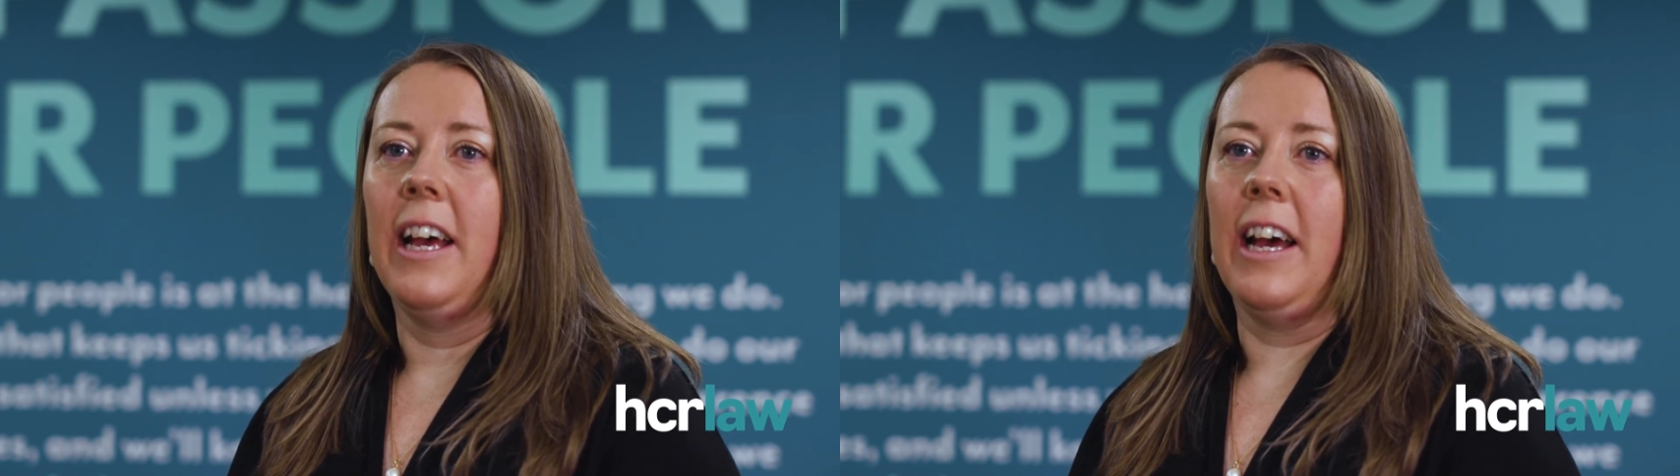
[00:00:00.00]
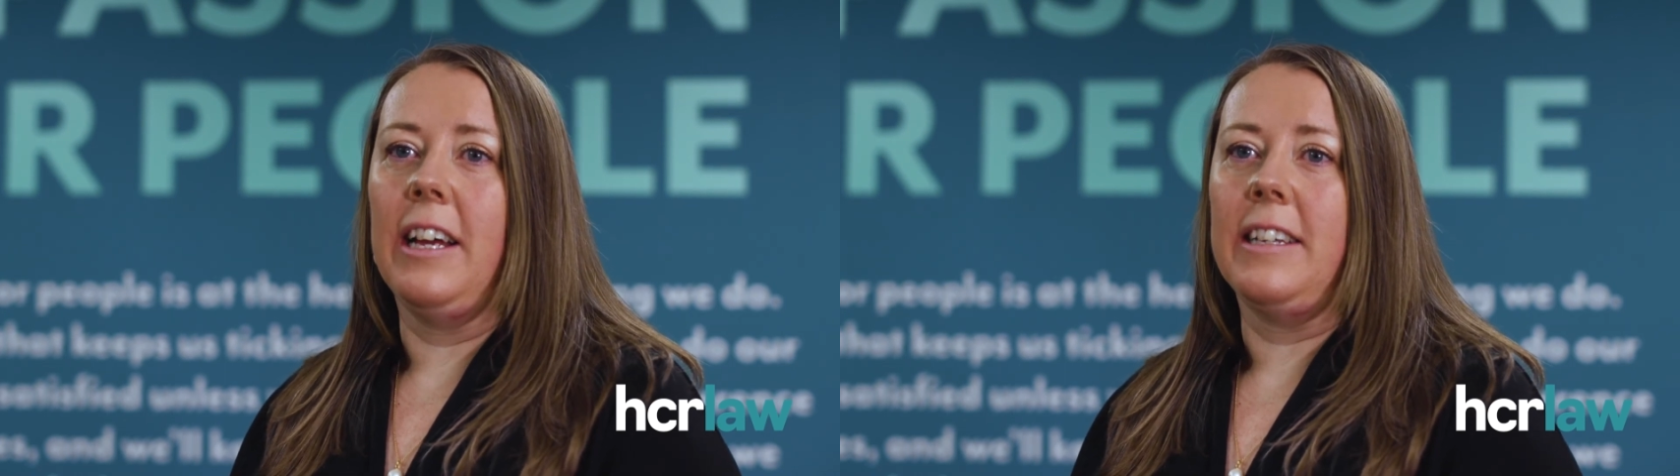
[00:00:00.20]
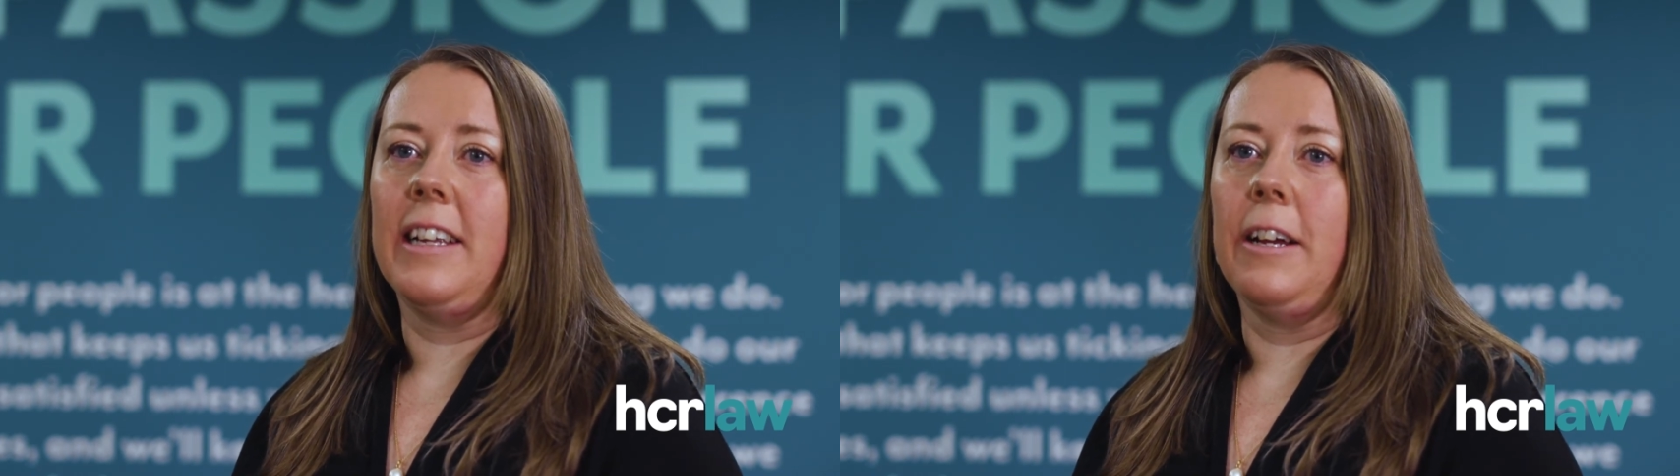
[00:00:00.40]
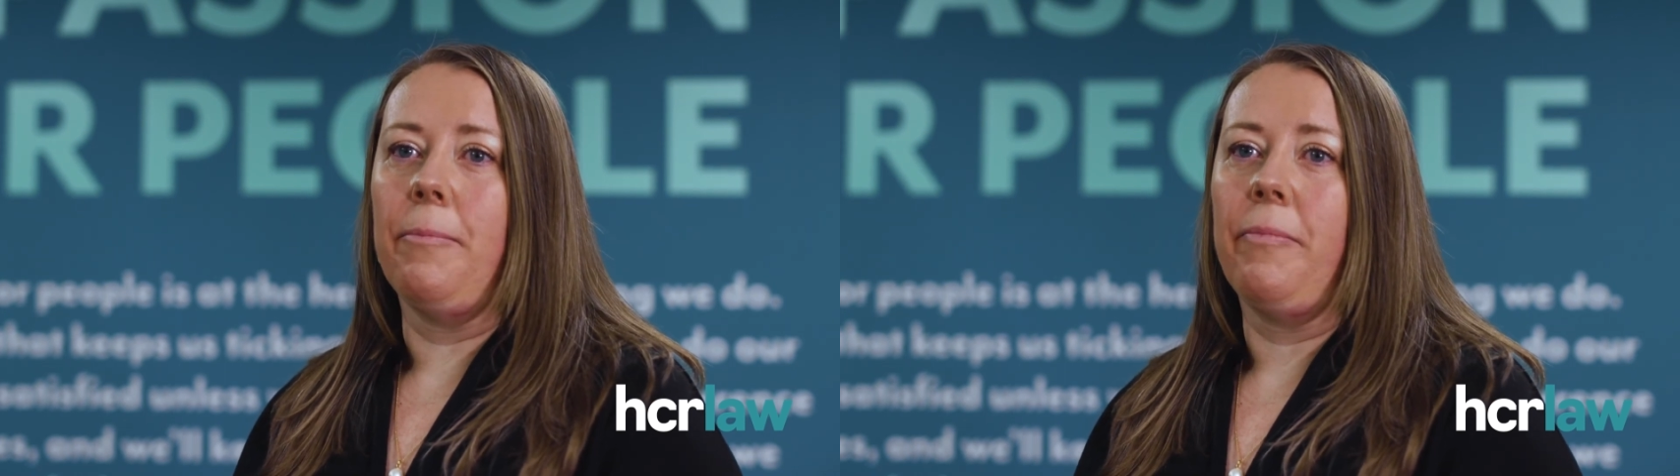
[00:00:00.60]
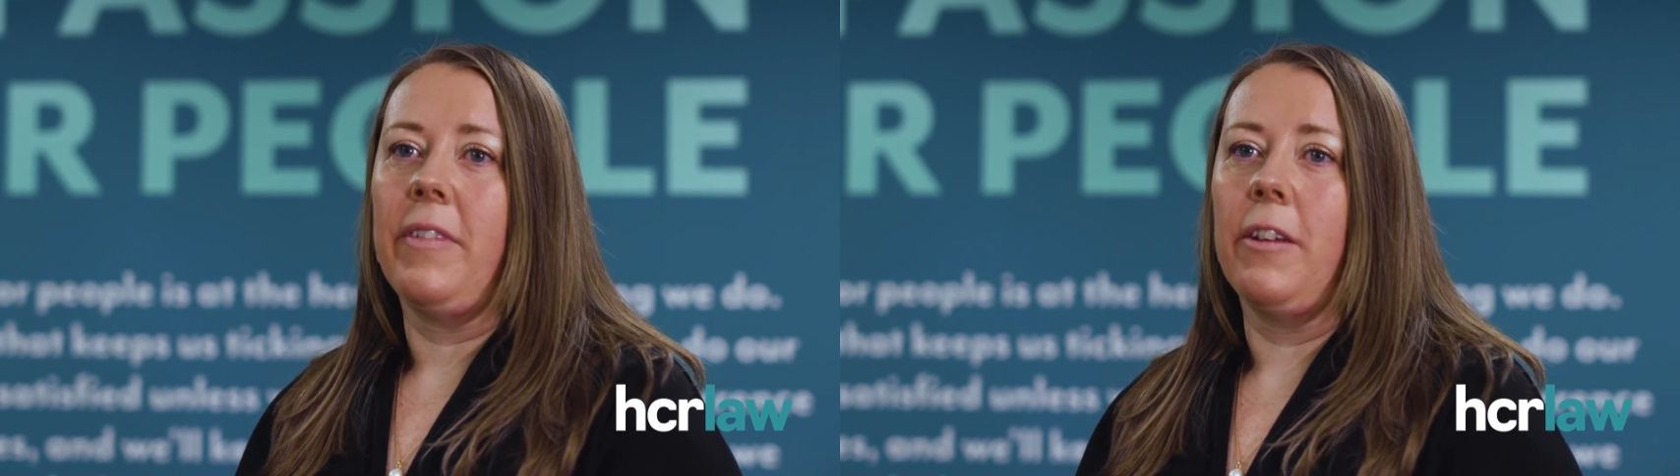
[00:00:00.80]
and
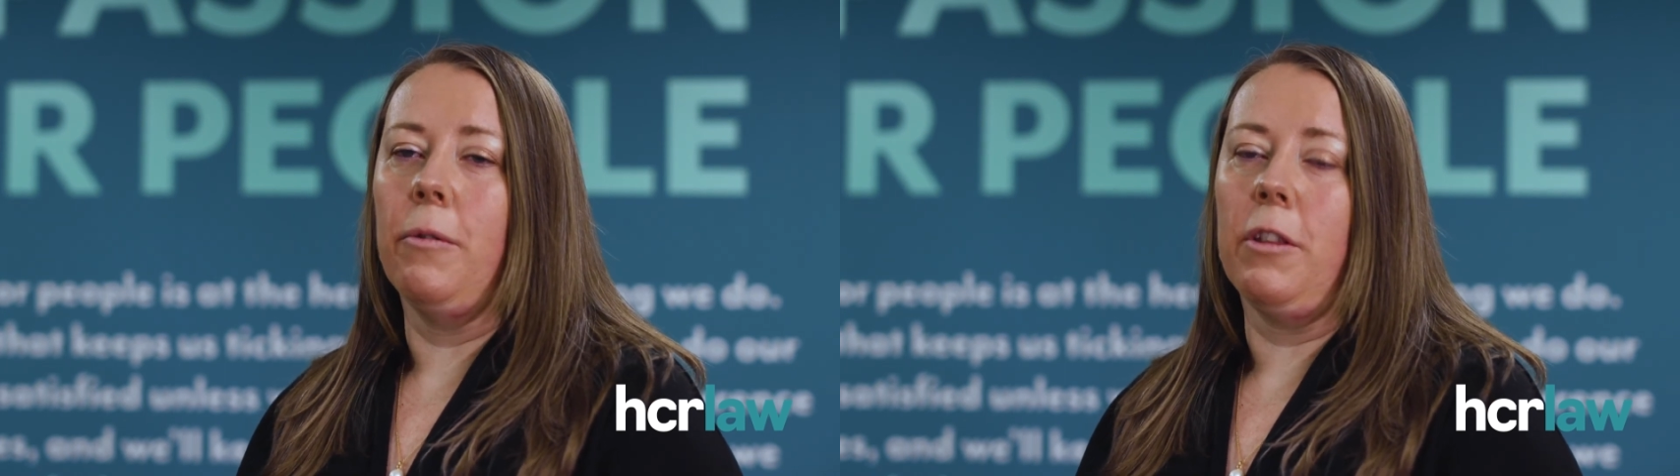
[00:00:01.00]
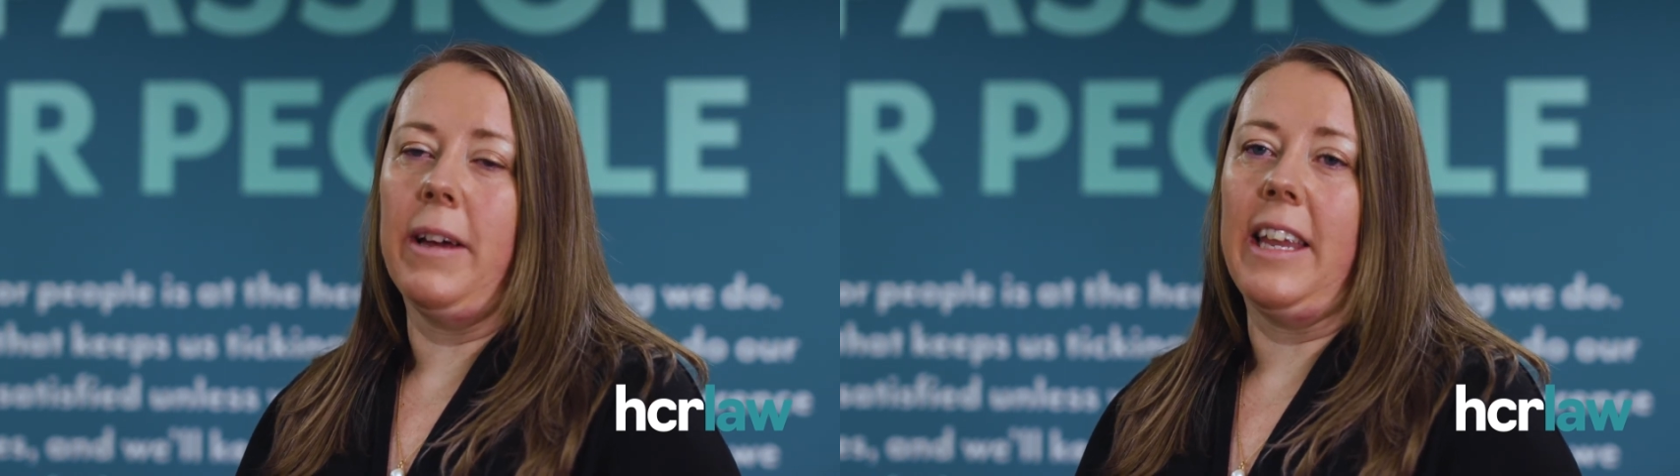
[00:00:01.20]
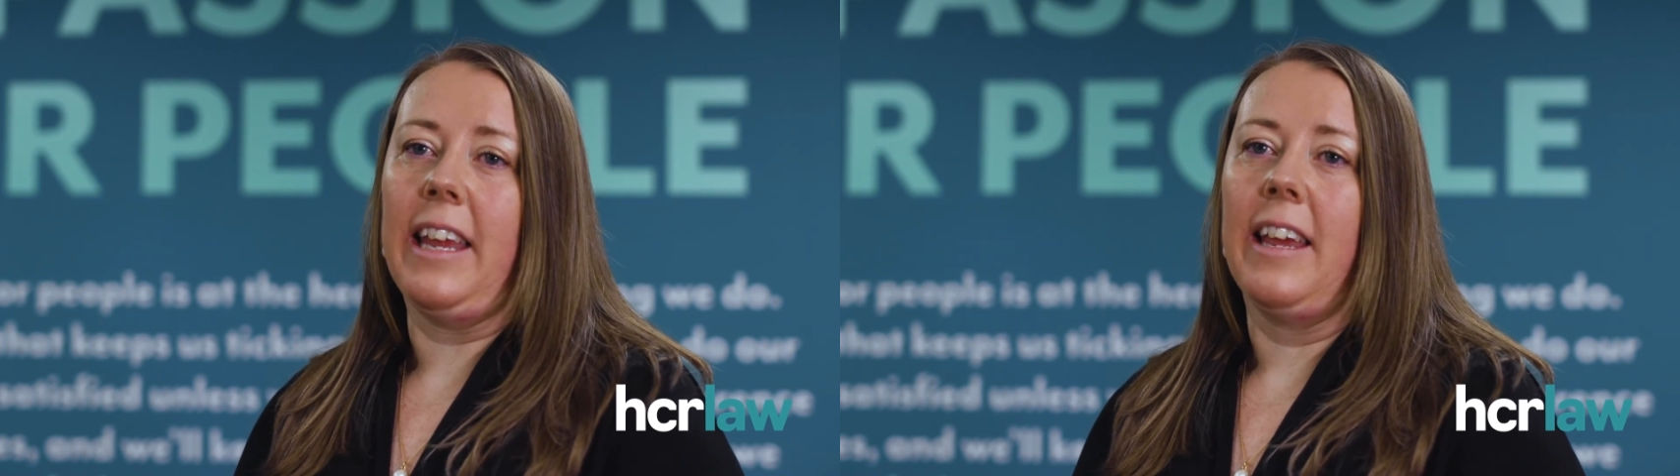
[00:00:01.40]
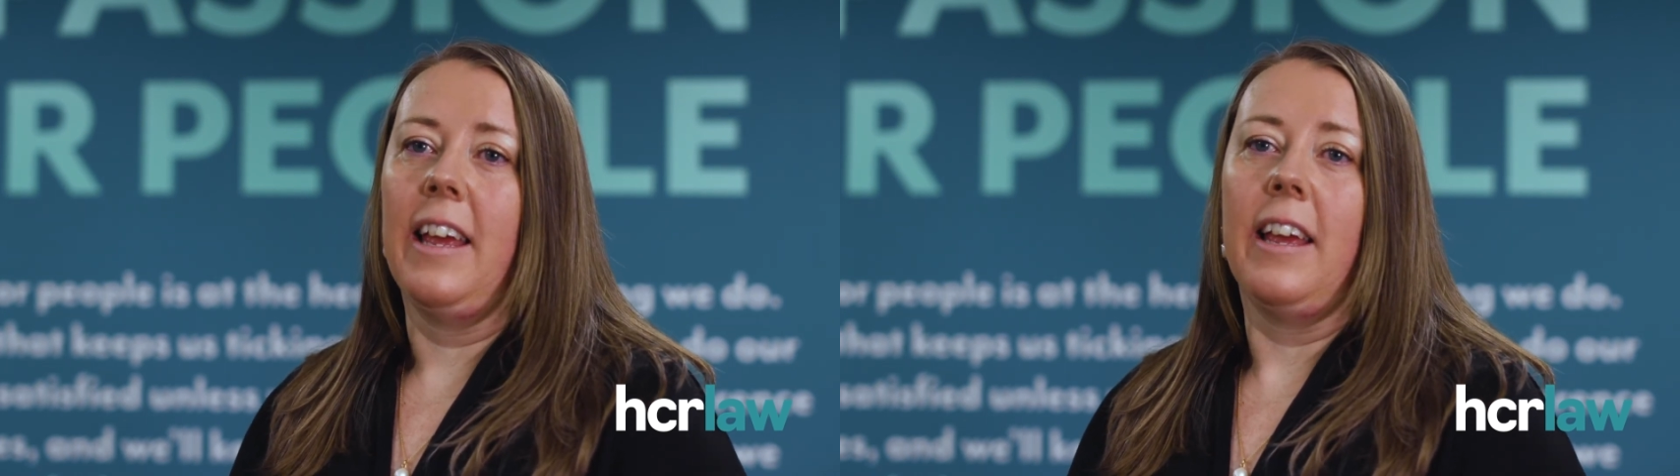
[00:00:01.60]
all the money